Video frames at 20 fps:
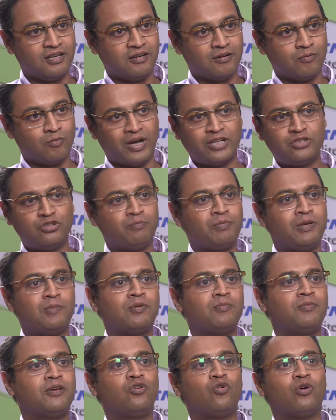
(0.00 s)
why should
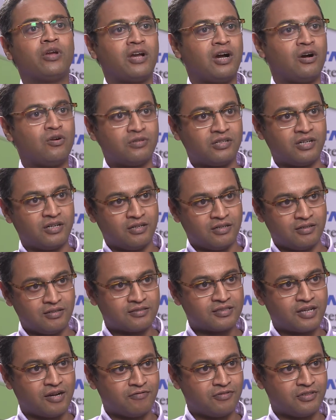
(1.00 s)
people be going out and
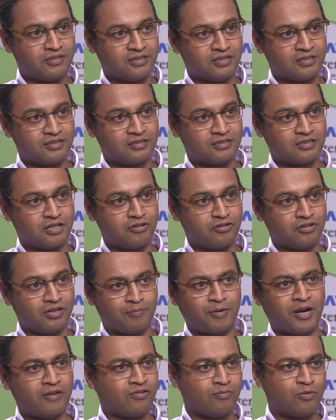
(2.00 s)
discovering this country,
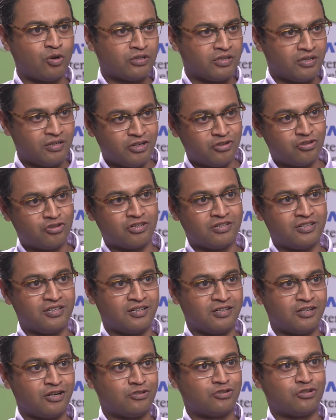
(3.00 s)
apart from all the literary
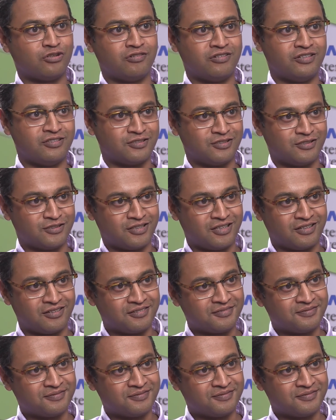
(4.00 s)
and cultural reasons that?